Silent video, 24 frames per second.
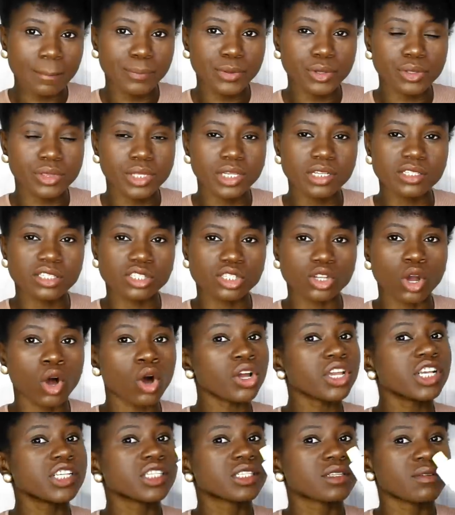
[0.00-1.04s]
beauty store
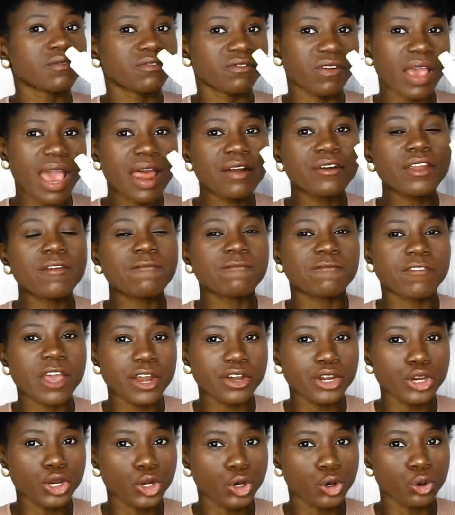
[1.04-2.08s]
is
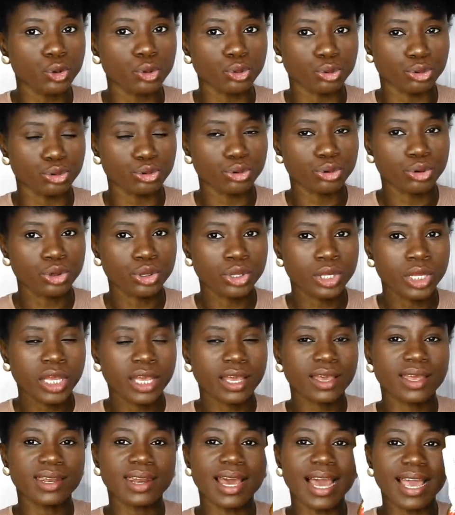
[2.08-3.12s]
very good,
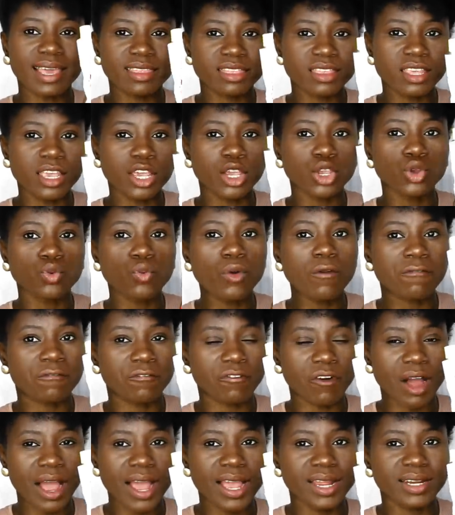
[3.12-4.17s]
and I think you will
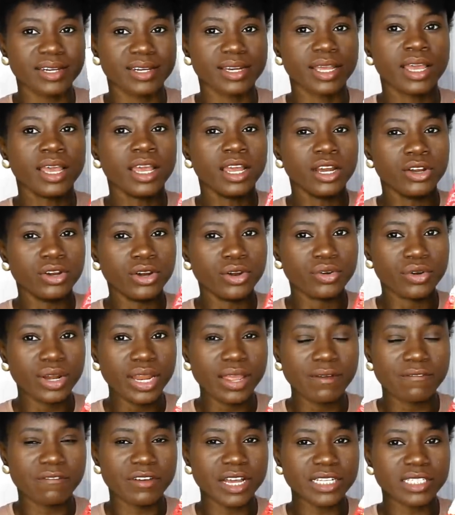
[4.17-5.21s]
find the
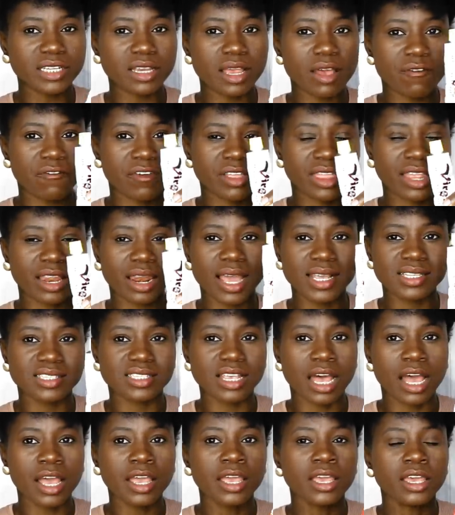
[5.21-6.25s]
real veggie hair
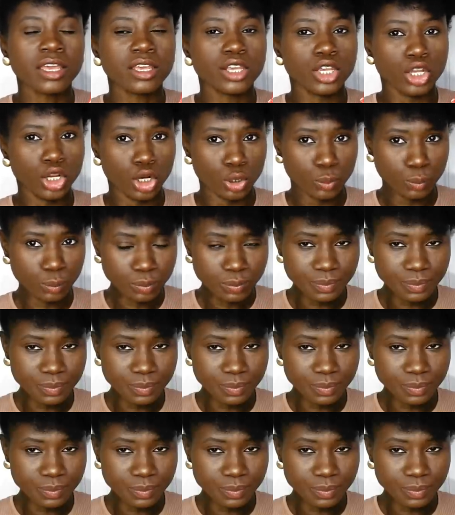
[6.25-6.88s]
fertilizer in